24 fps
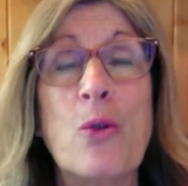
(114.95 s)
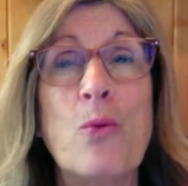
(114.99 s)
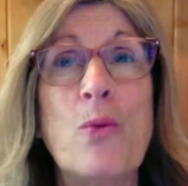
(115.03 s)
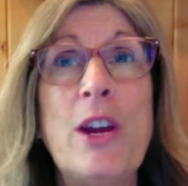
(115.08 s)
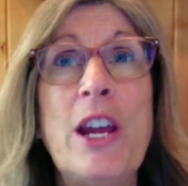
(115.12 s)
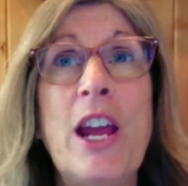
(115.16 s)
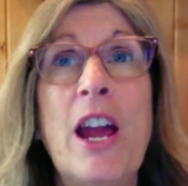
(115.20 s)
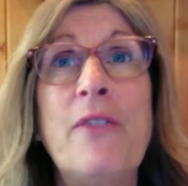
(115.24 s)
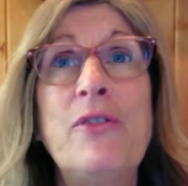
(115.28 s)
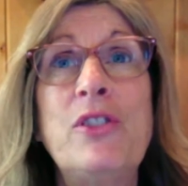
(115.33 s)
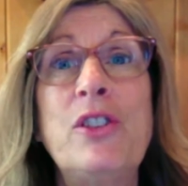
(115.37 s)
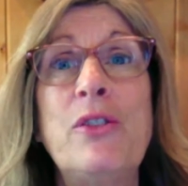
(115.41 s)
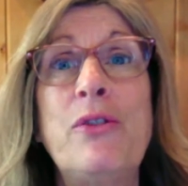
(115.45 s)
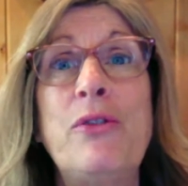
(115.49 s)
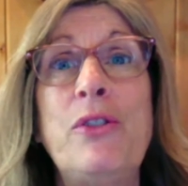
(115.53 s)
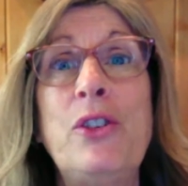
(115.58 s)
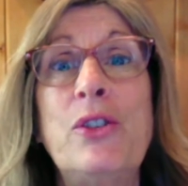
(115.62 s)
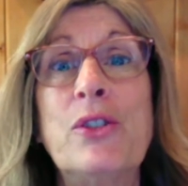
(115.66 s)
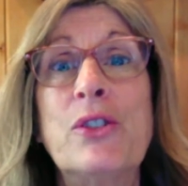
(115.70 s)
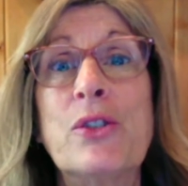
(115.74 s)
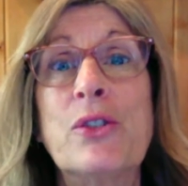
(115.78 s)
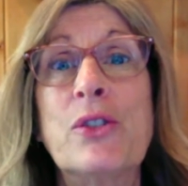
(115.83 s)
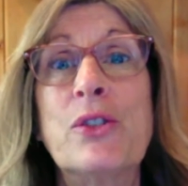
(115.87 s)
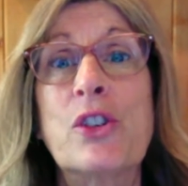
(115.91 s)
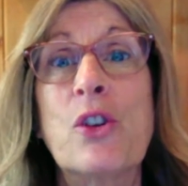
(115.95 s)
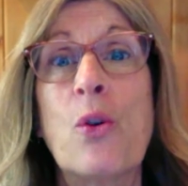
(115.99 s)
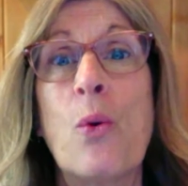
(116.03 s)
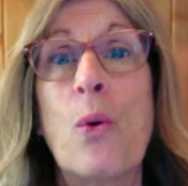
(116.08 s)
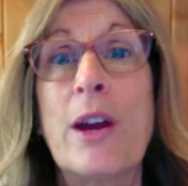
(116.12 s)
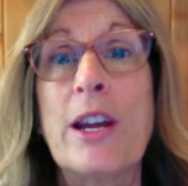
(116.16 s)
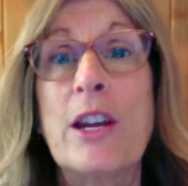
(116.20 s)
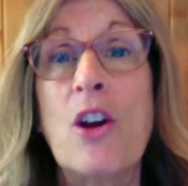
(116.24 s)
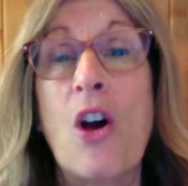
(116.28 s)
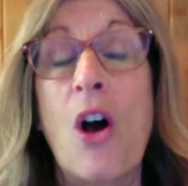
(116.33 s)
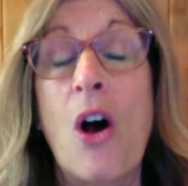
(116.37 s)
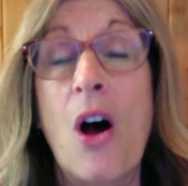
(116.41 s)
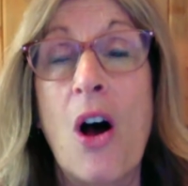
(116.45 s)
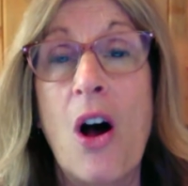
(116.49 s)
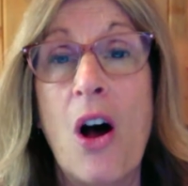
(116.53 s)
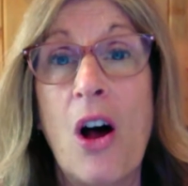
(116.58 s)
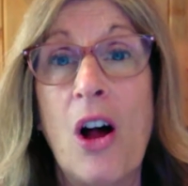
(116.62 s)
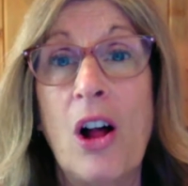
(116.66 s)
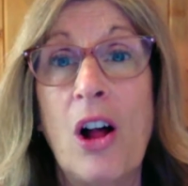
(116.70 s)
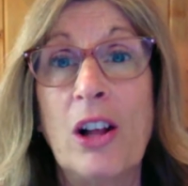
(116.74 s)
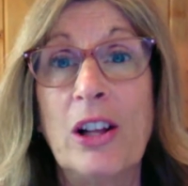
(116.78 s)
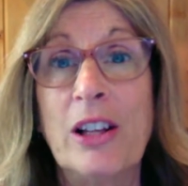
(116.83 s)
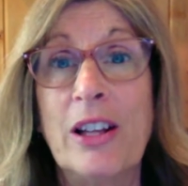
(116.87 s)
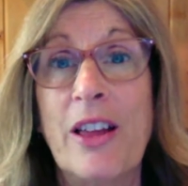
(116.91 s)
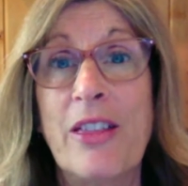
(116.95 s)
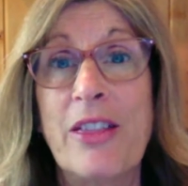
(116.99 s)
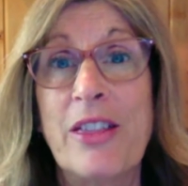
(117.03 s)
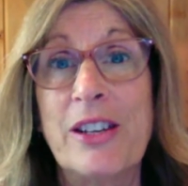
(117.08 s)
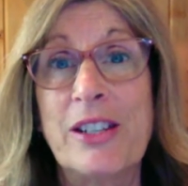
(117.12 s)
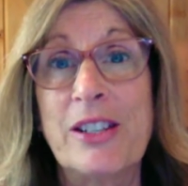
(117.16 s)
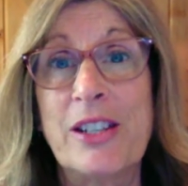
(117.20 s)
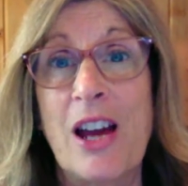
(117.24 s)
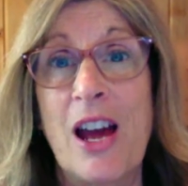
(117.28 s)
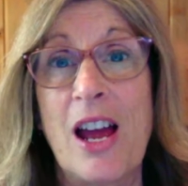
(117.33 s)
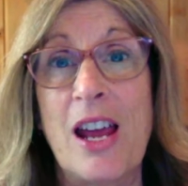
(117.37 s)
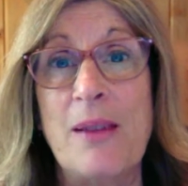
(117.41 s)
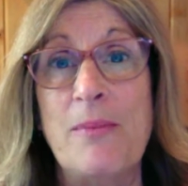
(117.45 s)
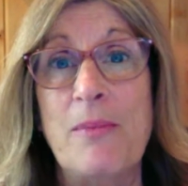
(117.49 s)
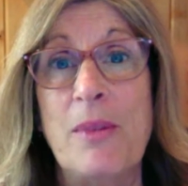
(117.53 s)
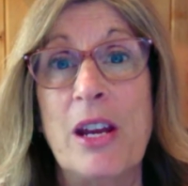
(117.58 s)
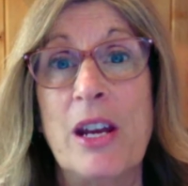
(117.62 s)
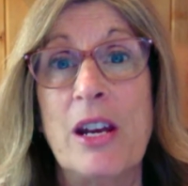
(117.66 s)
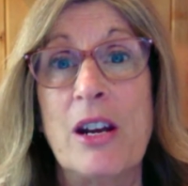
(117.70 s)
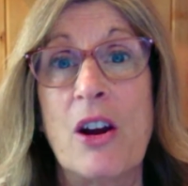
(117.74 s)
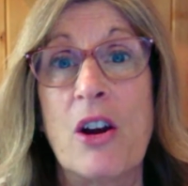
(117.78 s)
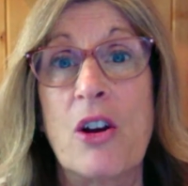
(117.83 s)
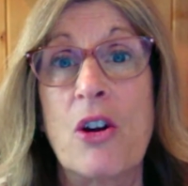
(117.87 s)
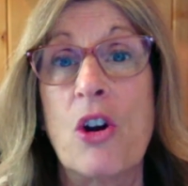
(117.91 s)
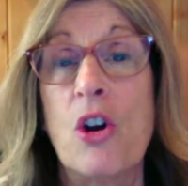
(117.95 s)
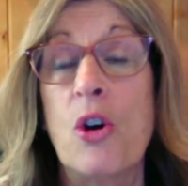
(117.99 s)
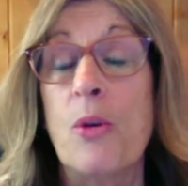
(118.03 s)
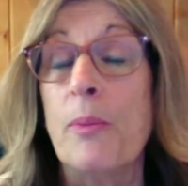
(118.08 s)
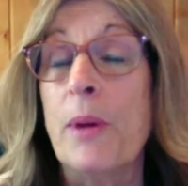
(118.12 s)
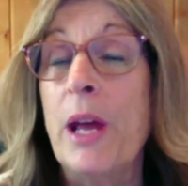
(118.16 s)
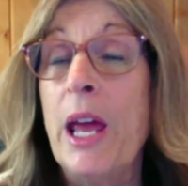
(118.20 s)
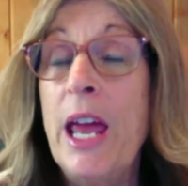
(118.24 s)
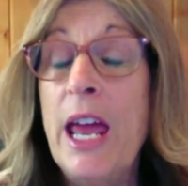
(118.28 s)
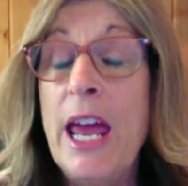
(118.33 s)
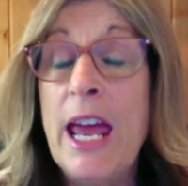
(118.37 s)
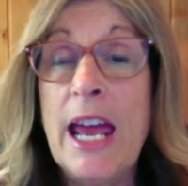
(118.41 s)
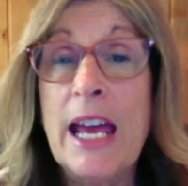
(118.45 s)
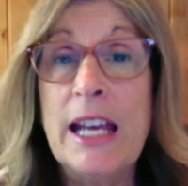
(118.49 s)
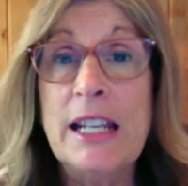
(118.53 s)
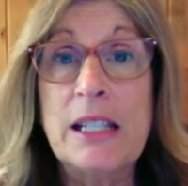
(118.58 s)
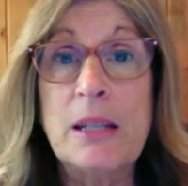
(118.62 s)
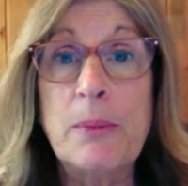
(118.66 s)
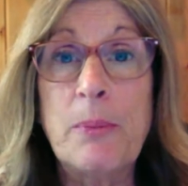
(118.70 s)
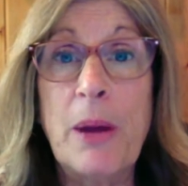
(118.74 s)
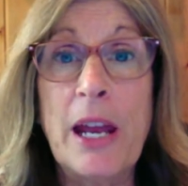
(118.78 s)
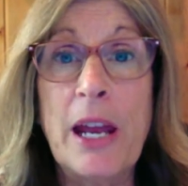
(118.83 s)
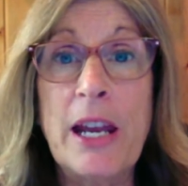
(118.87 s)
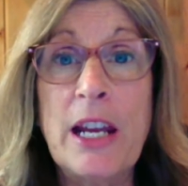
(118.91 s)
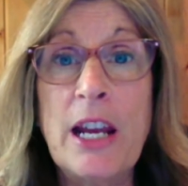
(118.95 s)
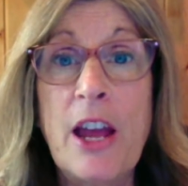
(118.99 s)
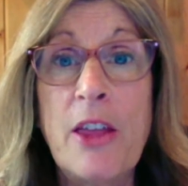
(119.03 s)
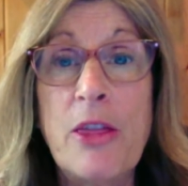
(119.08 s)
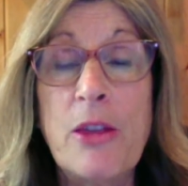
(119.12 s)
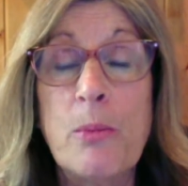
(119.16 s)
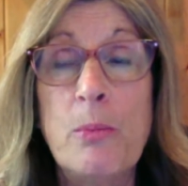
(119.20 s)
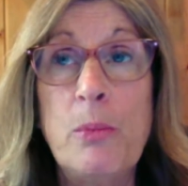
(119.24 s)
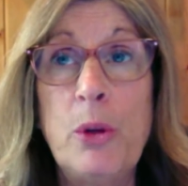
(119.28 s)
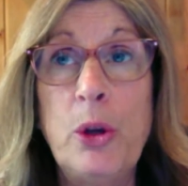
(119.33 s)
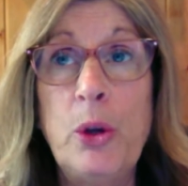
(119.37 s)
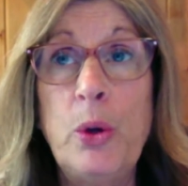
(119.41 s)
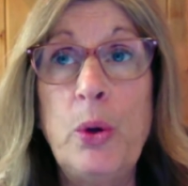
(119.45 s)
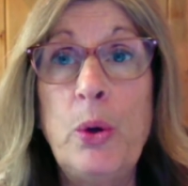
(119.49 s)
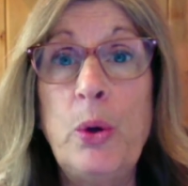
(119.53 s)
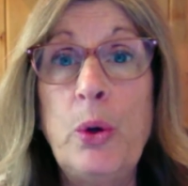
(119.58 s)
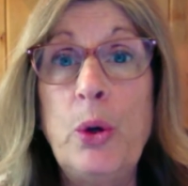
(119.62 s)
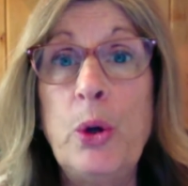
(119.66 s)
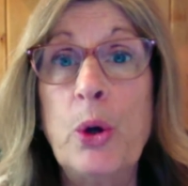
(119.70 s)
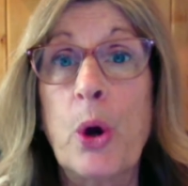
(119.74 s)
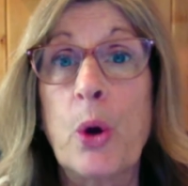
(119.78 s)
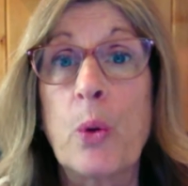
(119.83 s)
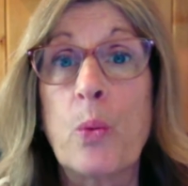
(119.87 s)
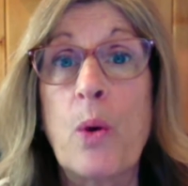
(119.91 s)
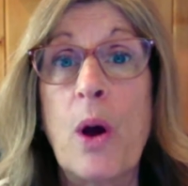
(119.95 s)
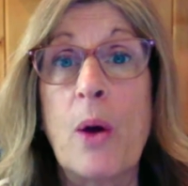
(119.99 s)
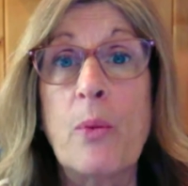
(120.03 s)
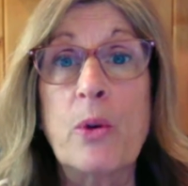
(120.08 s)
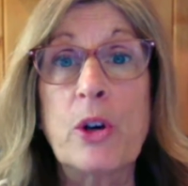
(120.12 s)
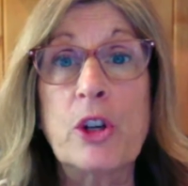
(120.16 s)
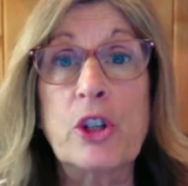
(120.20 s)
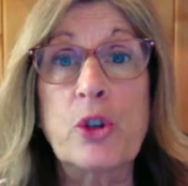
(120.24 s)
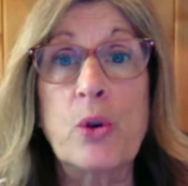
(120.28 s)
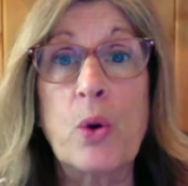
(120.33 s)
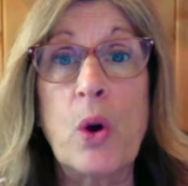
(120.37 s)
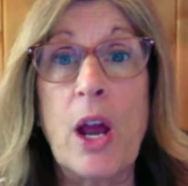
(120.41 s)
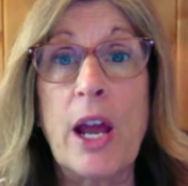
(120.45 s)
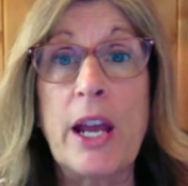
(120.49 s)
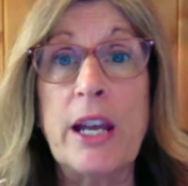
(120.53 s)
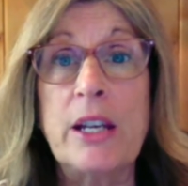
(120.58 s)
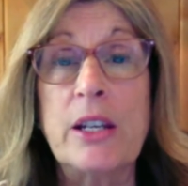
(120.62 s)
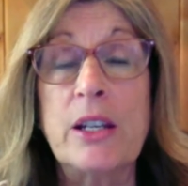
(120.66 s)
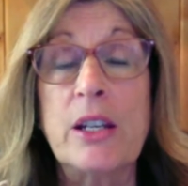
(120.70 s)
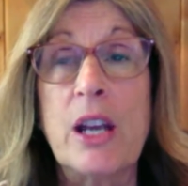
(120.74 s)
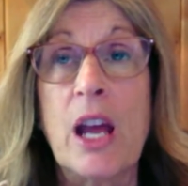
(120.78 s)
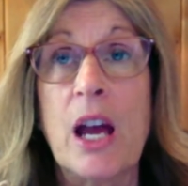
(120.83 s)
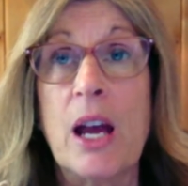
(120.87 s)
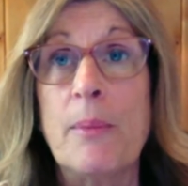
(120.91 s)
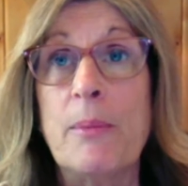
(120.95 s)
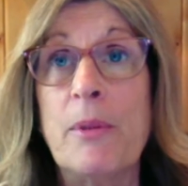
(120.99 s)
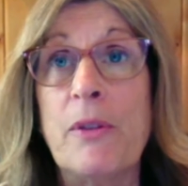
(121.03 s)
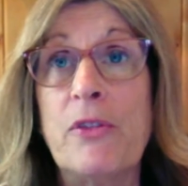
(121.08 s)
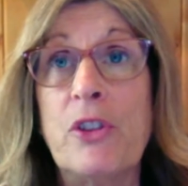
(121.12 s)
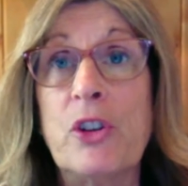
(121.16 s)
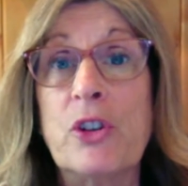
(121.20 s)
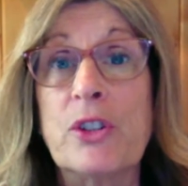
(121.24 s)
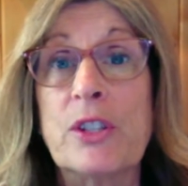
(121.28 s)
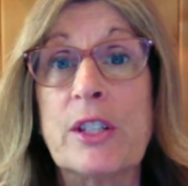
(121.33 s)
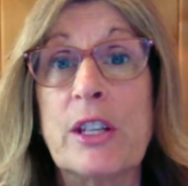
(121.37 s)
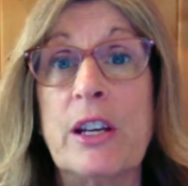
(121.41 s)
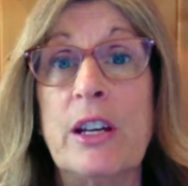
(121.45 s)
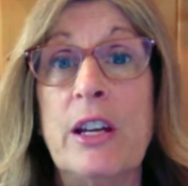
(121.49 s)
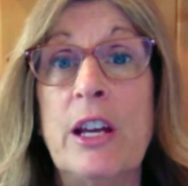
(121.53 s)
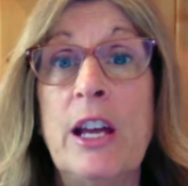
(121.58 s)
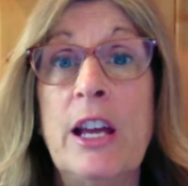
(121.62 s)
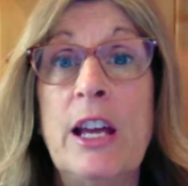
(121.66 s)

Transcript: We have diffusers going all the time in our home, and depending on the mood or what we're trying, if there's a